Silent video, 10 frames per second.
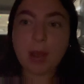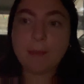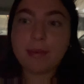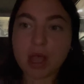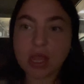
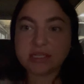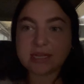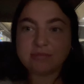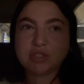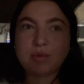But
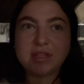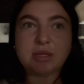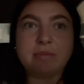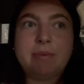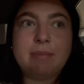I'm just wanting
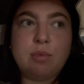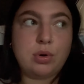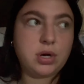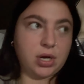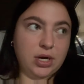something a bit
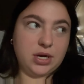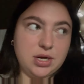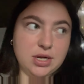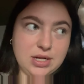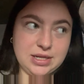more
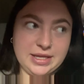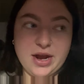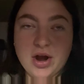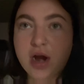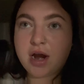
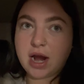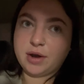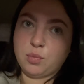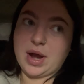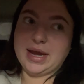clear
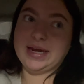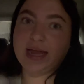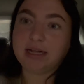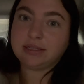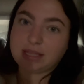and
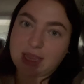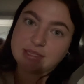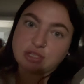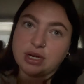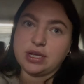wide-angled
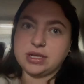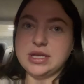lens on it.